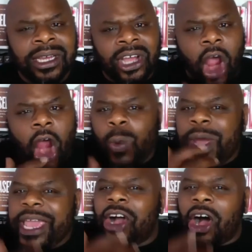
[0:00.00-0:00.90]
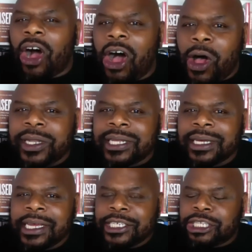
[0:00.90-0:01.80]
Are we called
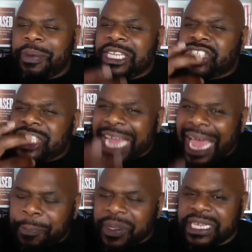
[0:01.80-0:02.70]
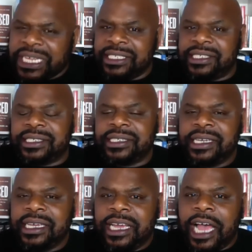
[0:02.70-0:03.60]
to be chaplains
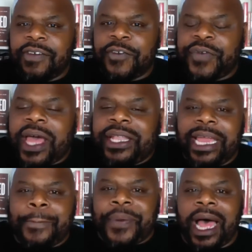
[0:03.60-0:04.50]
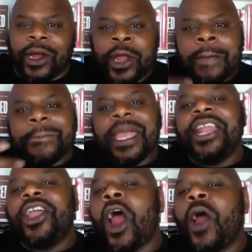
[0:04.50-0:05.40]
of a failing empire?
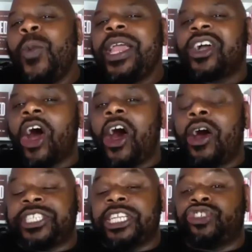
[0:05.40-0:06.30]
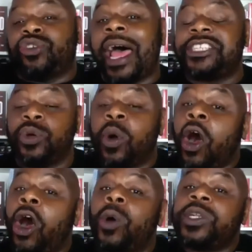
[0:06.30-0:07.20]
Meaning, are we called to try to
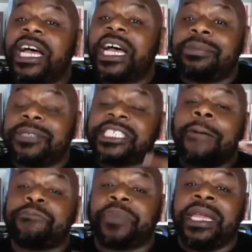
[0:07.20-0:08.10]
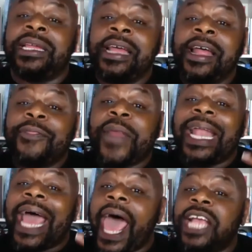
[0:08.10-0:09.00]
hold up something that
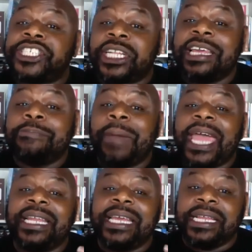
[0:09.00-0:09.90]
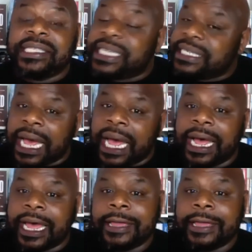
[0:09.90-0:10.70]
actually may need to die?